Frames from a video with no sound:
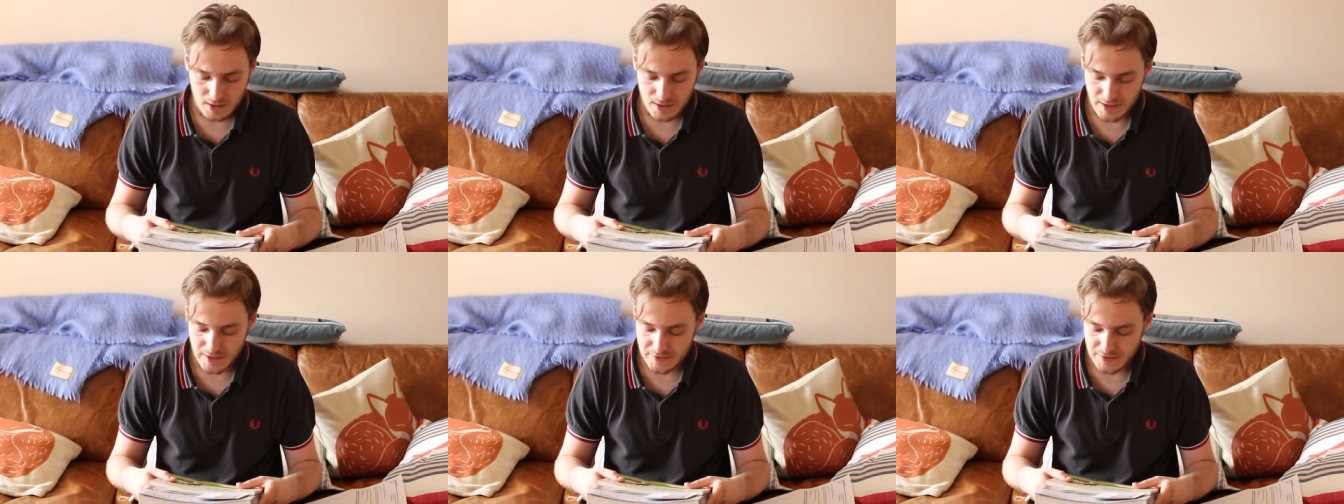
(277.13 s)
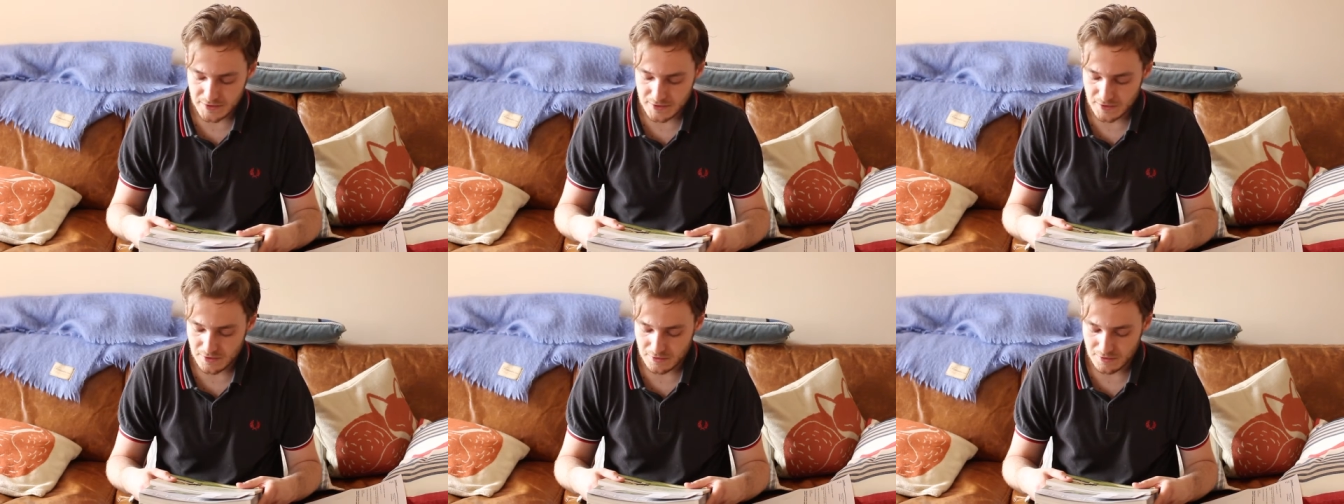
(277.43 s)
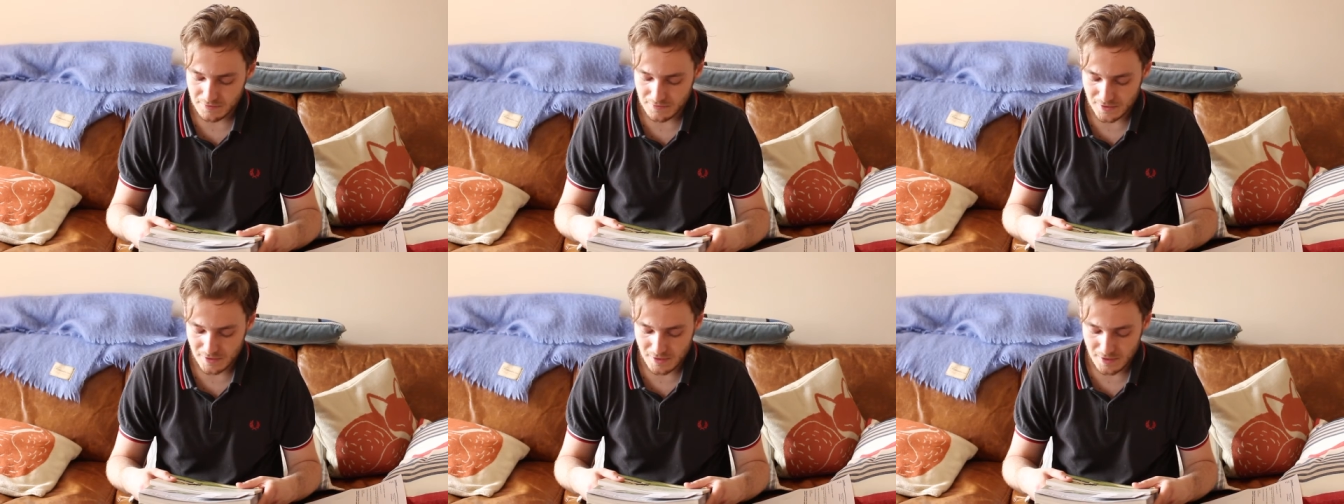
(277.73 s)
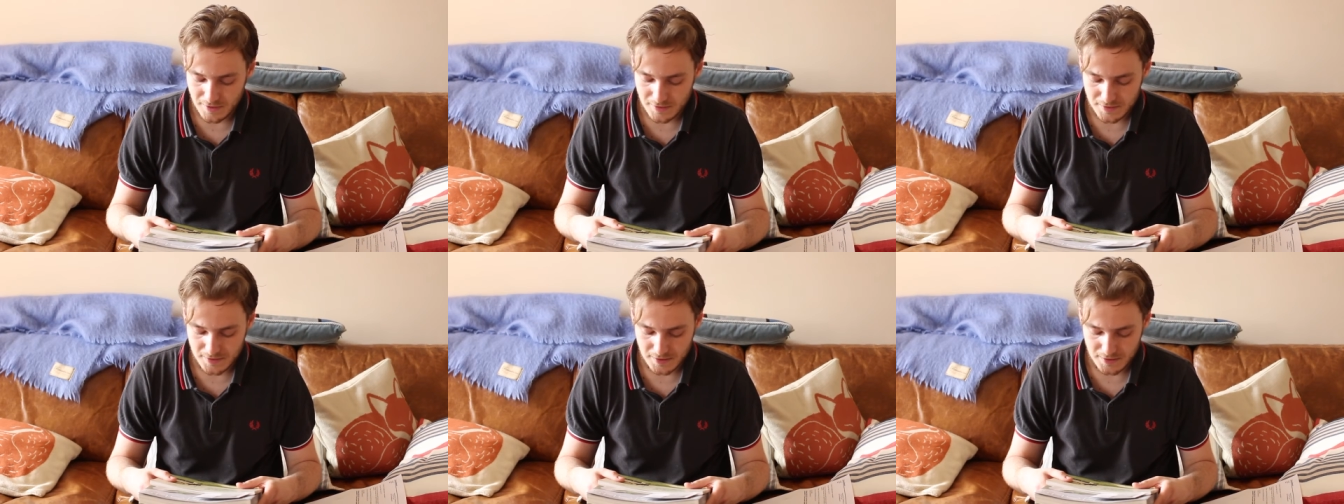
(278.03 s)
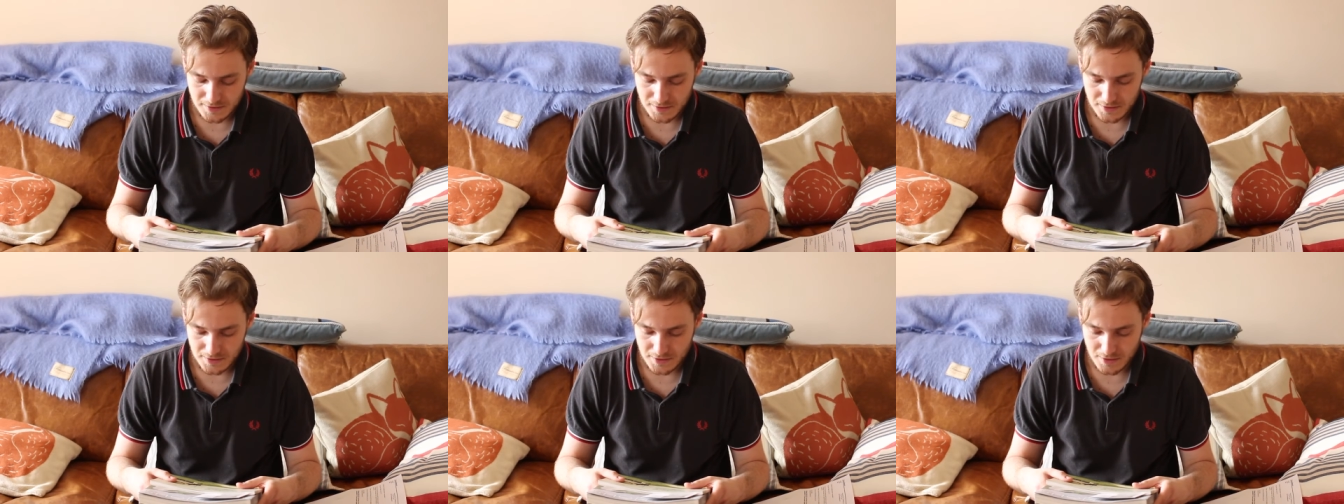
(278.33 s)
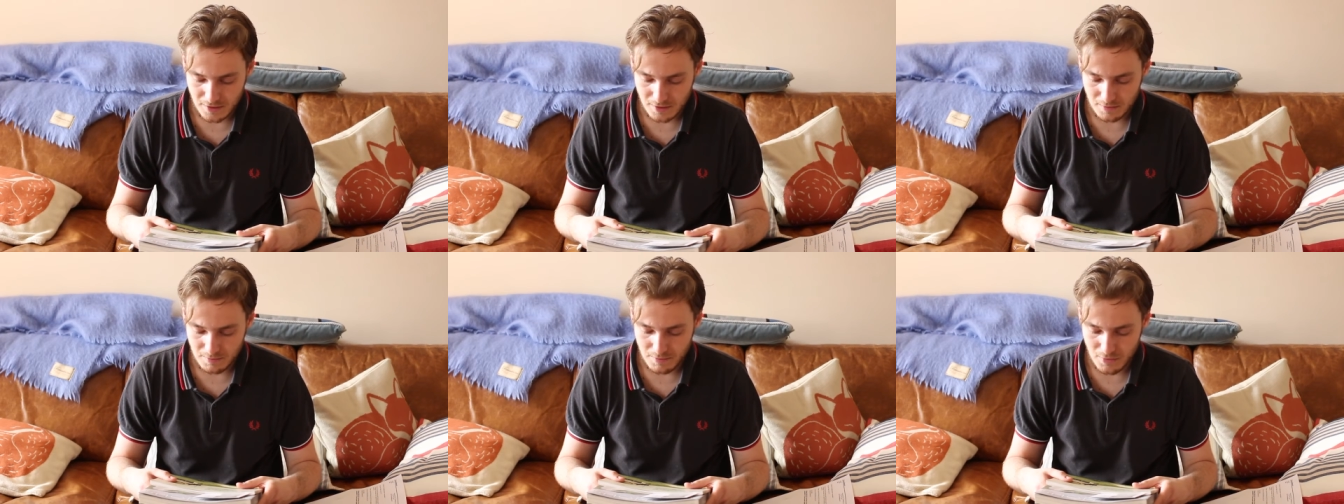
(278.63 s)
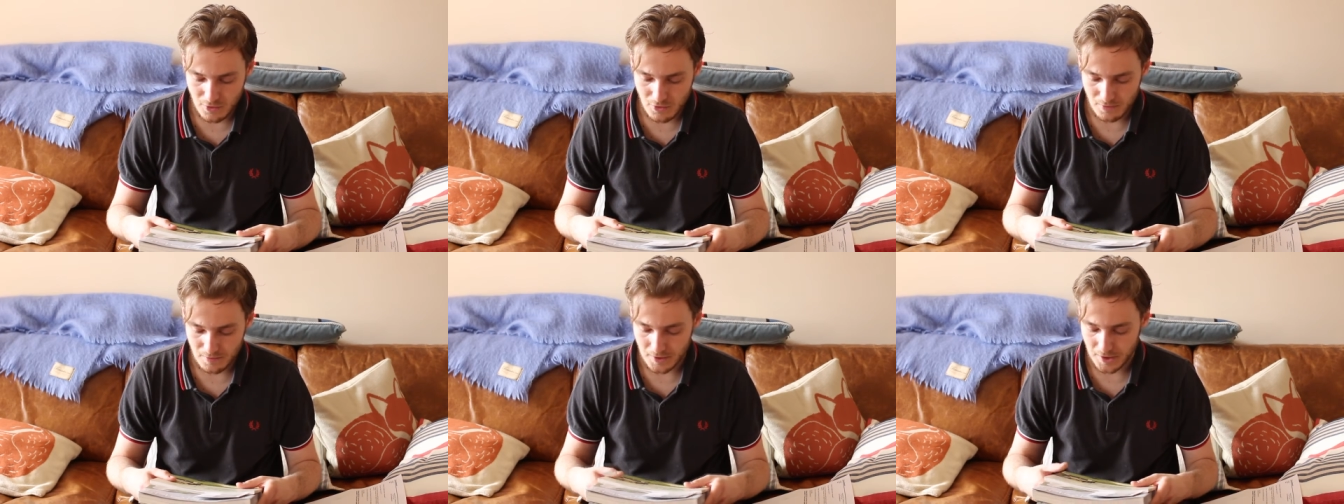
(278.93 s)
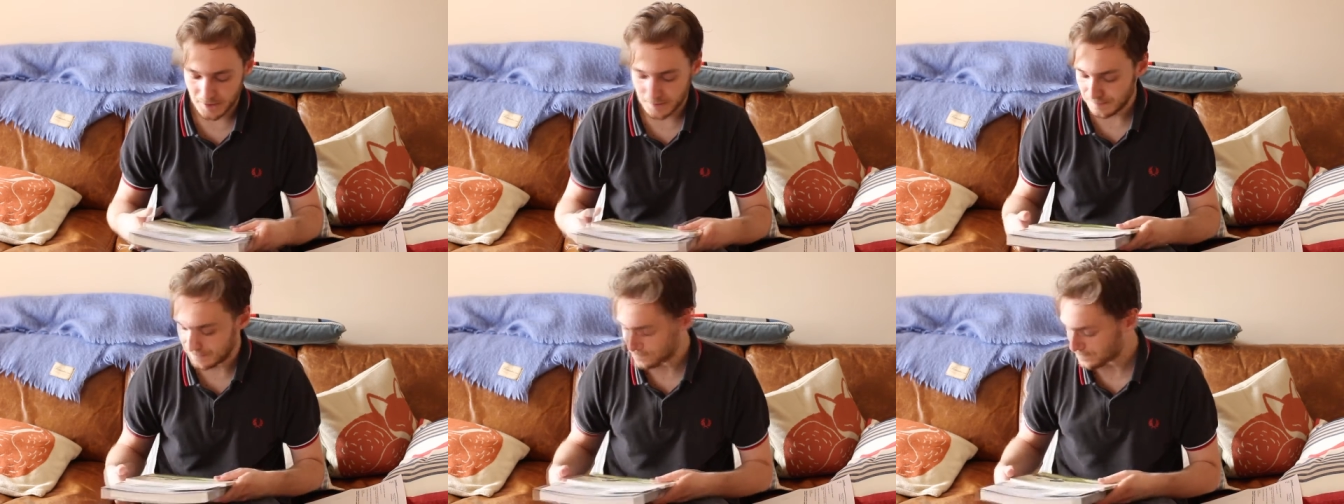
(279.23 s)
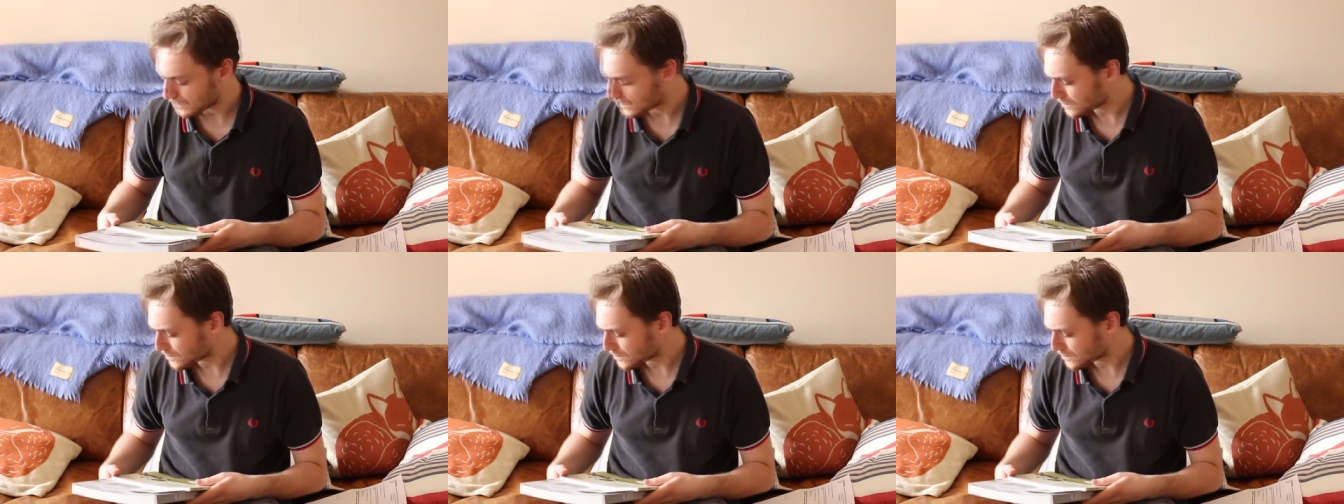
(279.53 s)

These are two of the last things that Charlotte bought me.